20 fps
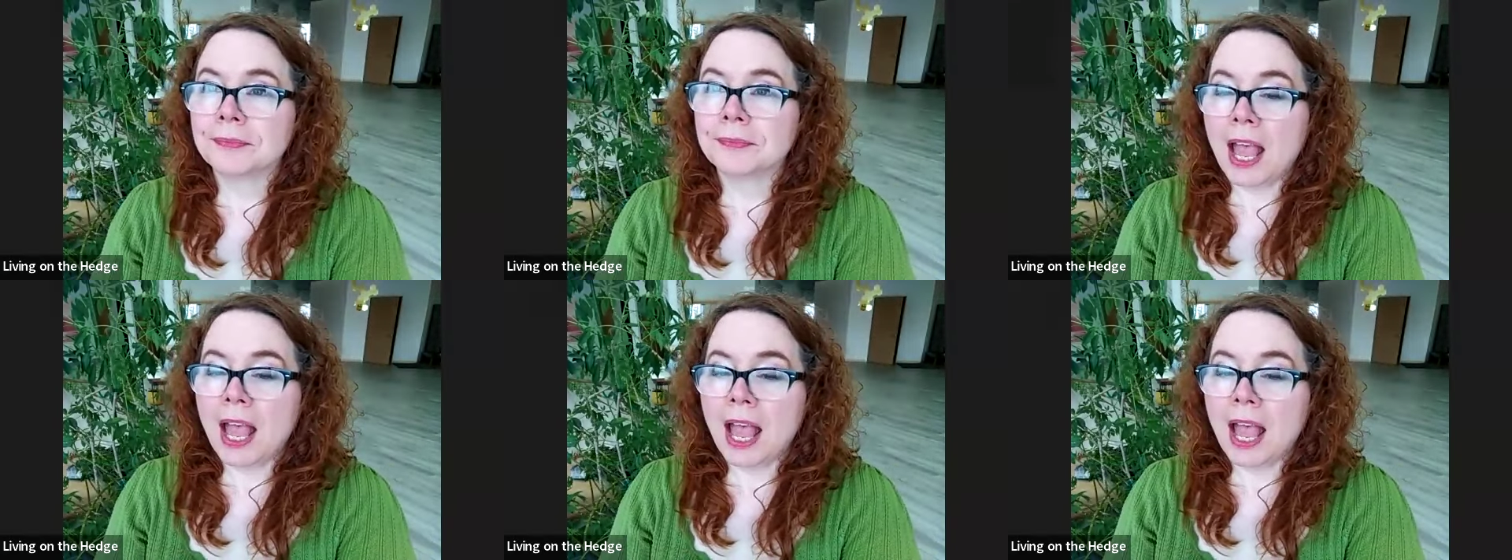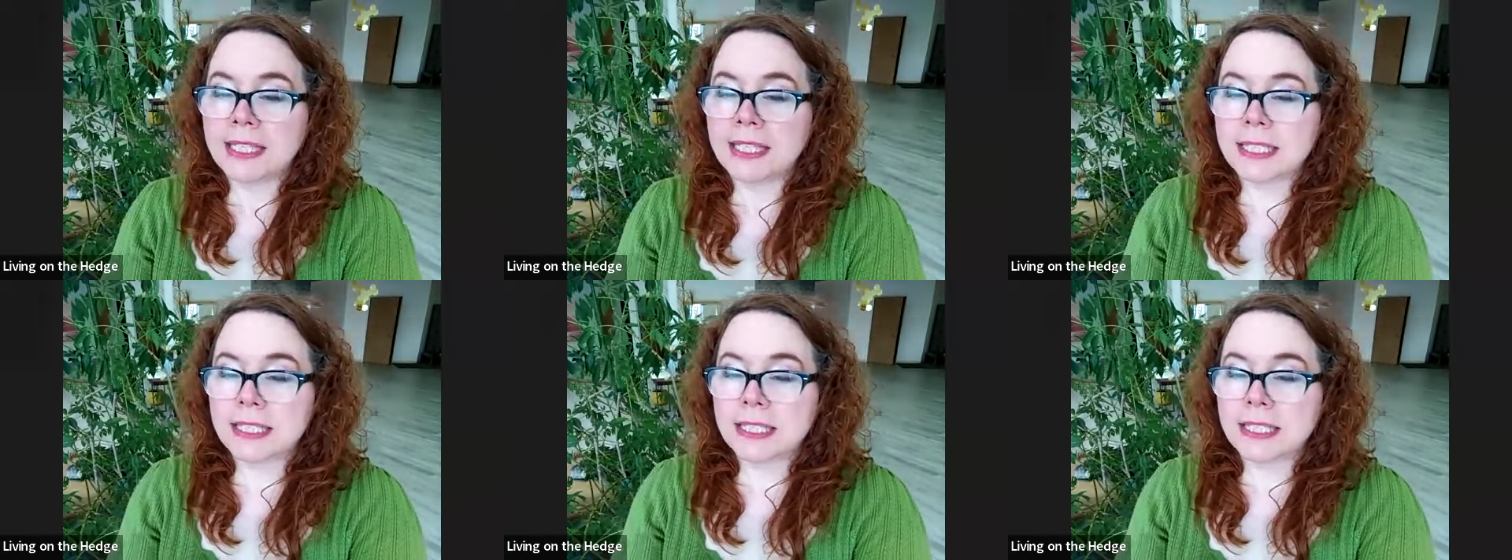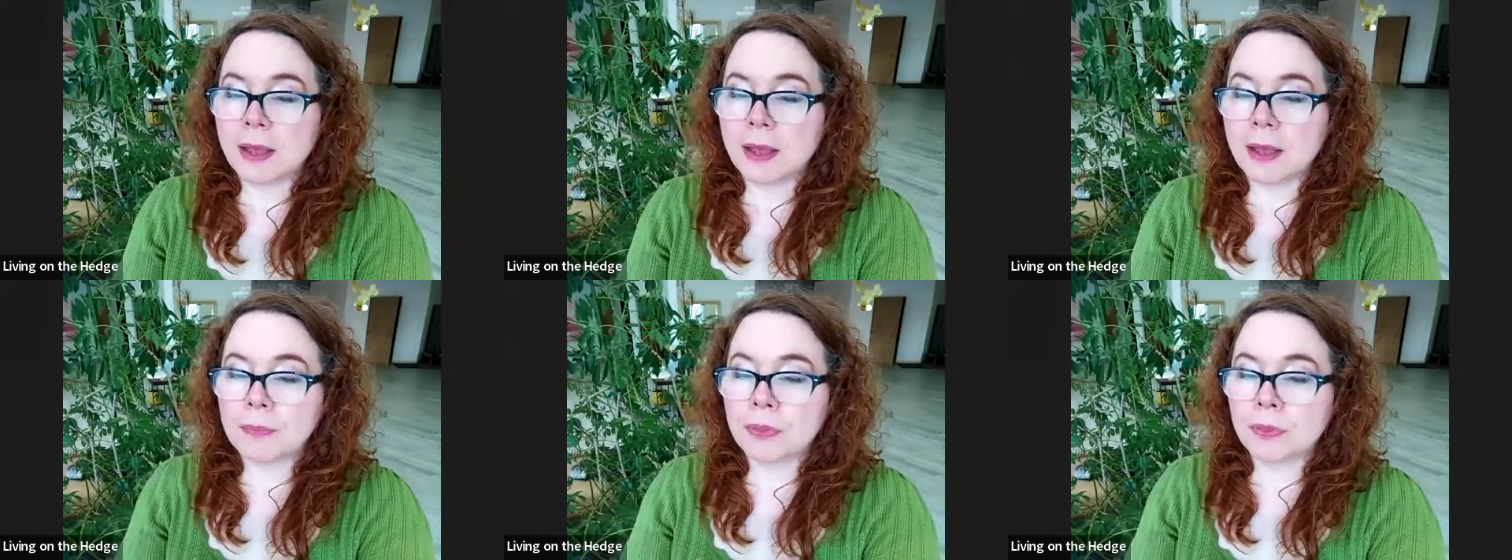and
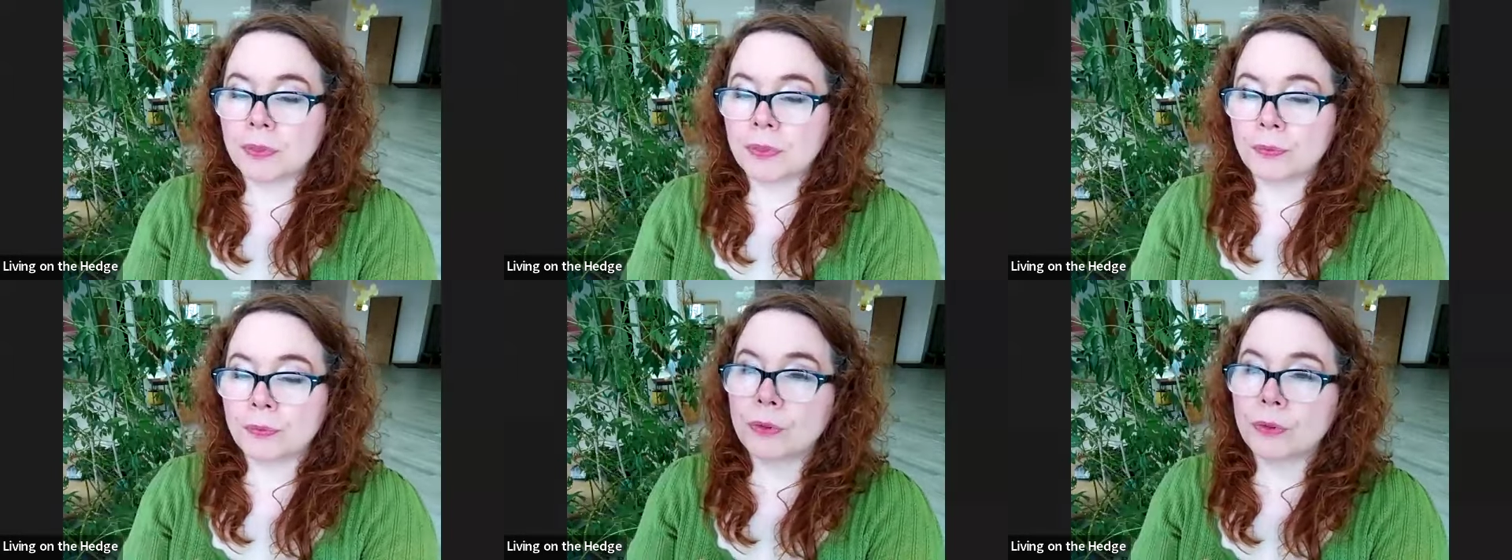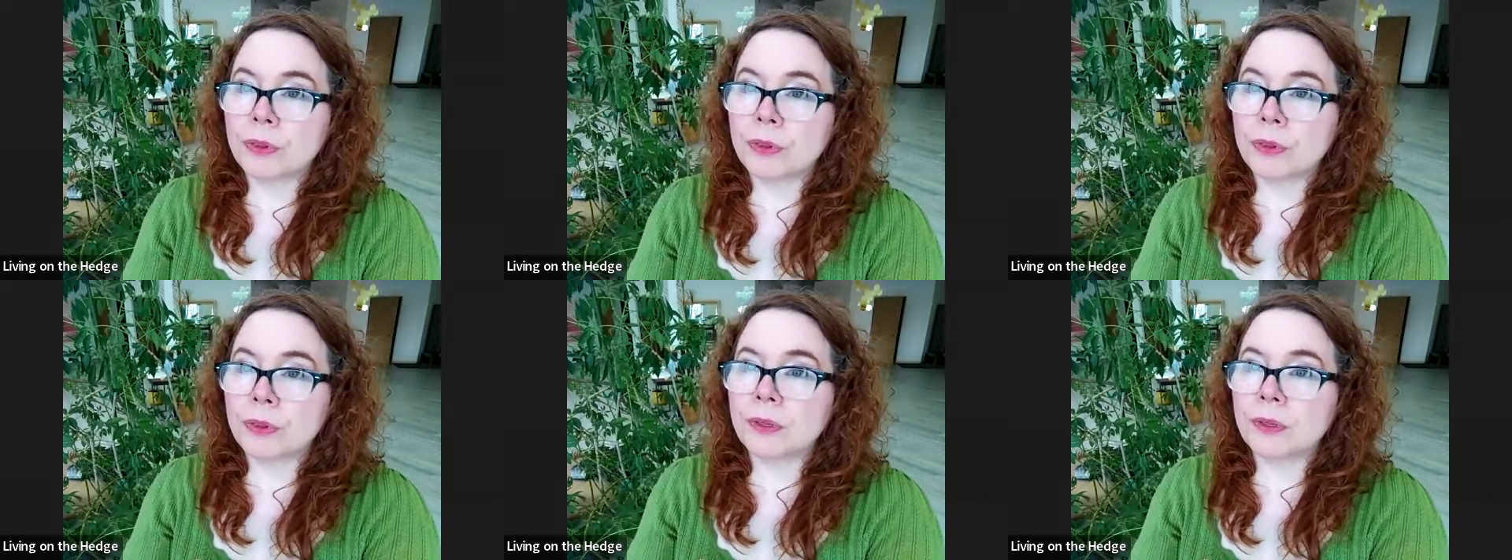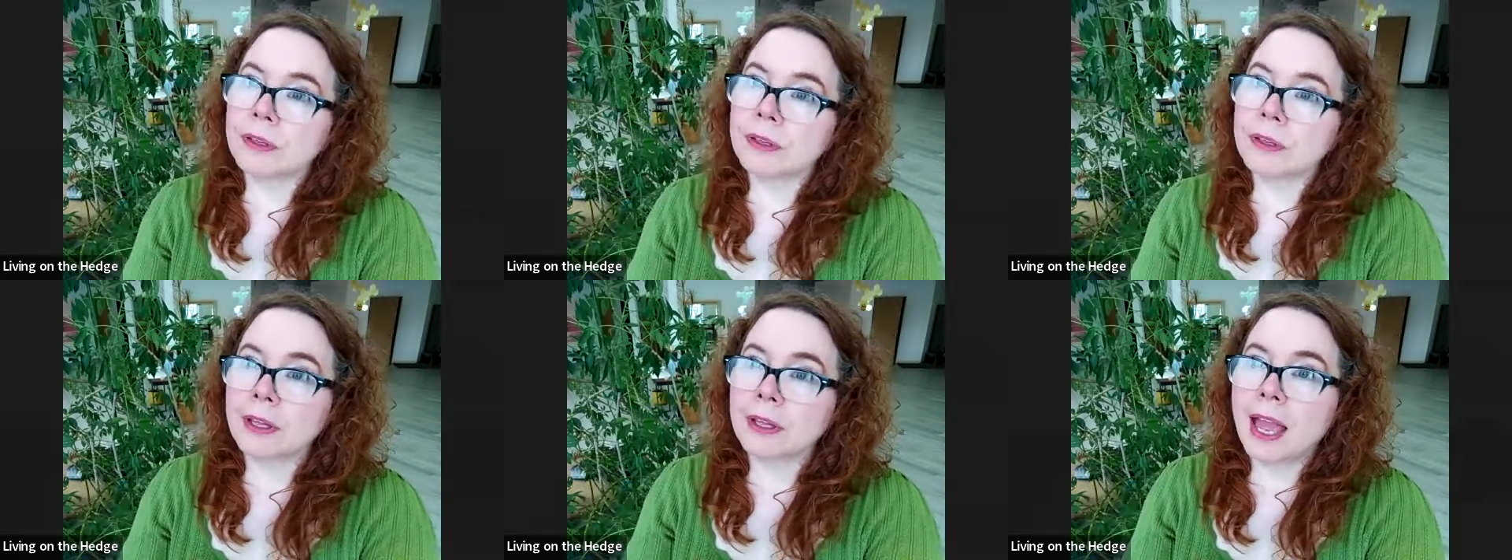step through them.
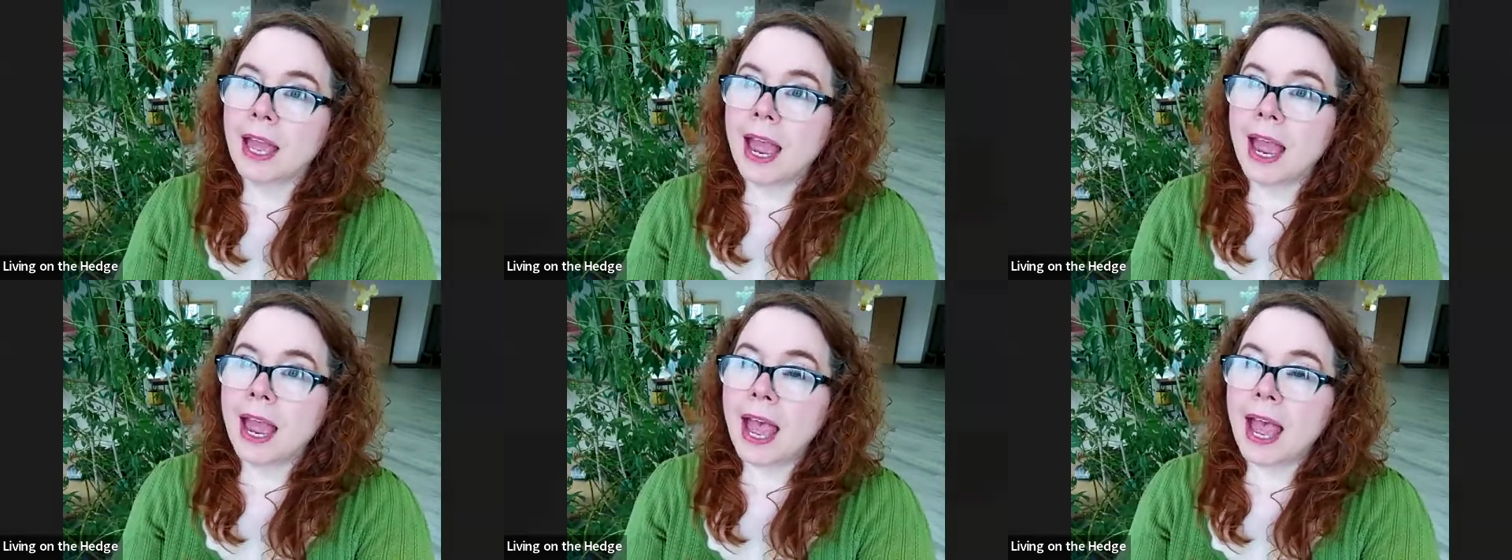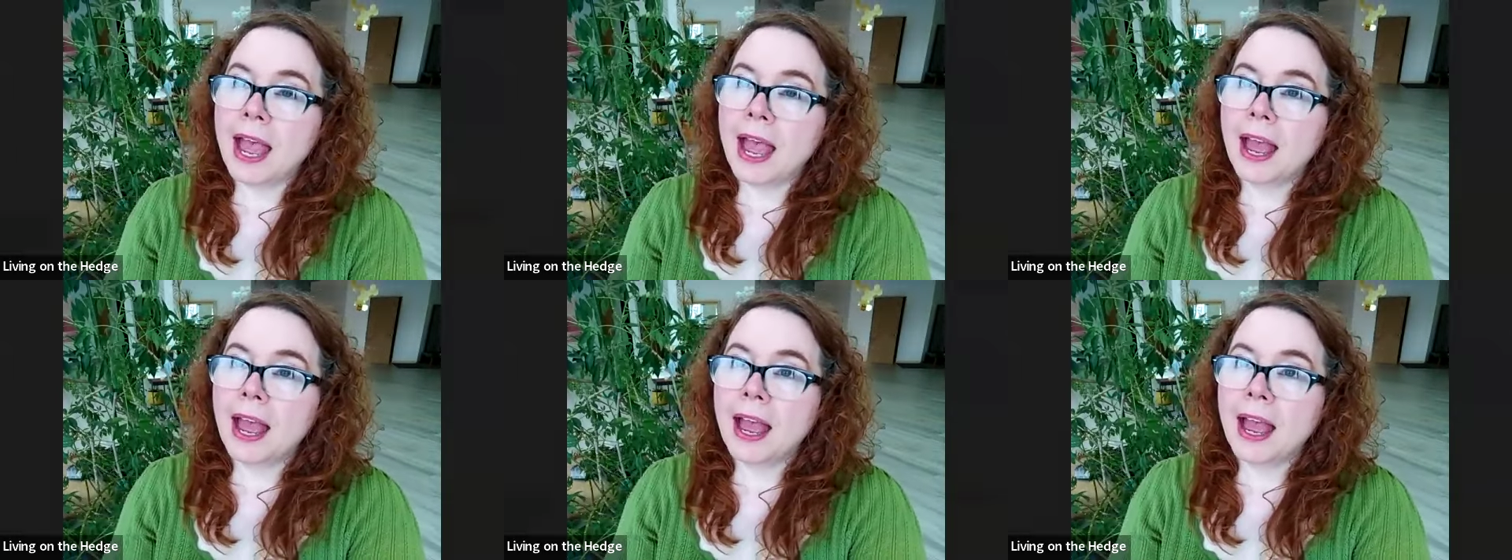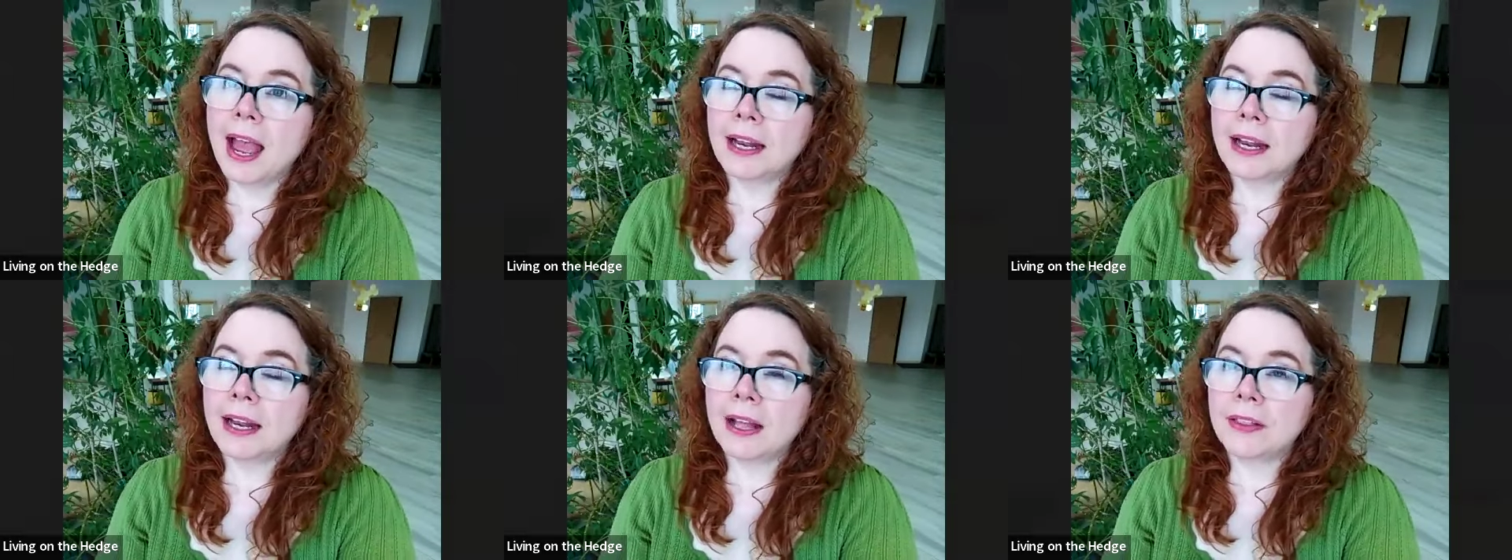And